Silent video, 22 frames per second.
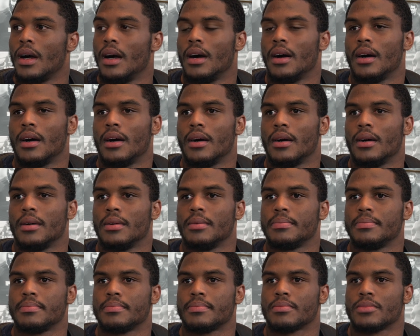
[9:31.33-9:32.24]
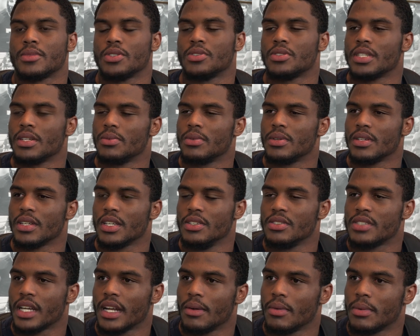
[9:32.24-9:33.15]
Um, you said what? Can
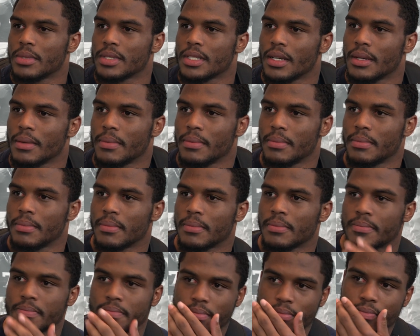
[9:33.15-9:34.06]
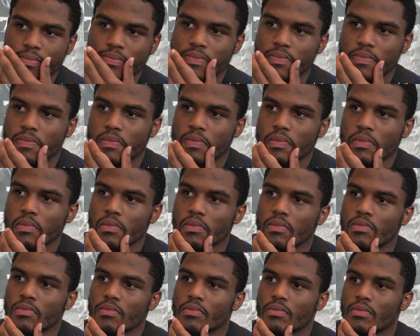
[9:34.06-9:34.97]
you say that one more time? Yeah. Did, did Devin Bush
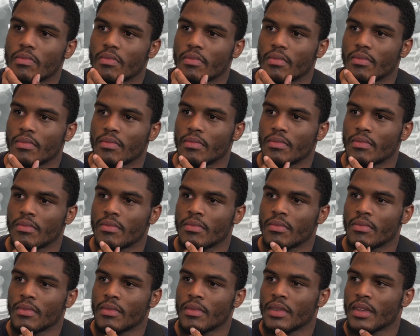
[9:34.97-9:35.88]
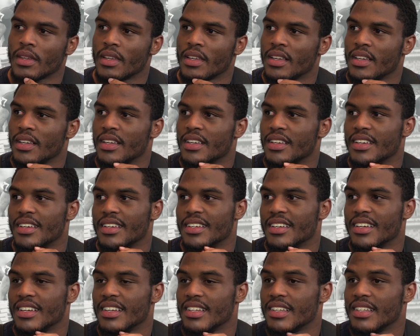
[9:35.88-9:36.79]
leave you with a parting message before he left, just
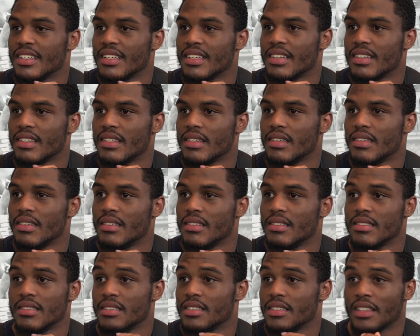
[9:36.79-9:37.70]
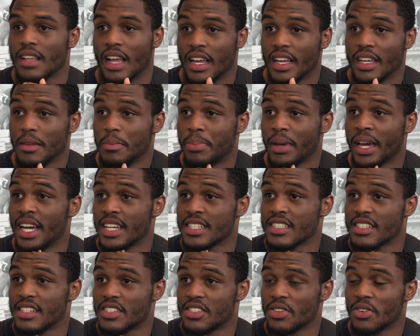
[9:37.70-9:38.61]
about taking over at Mike, anything like that? He
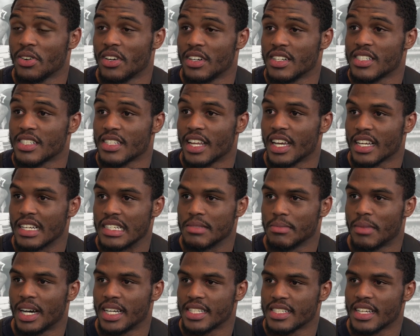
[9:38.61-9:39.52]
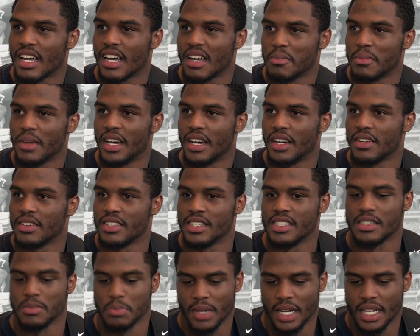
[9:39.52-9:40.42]
passing the torch. Like it's my time now.
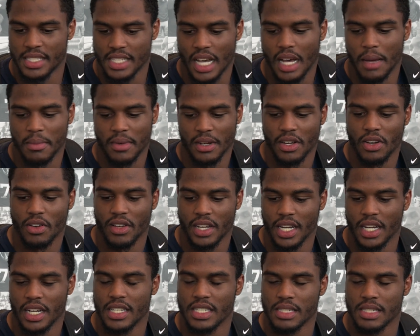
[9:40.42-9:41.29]
It's my time to go get it.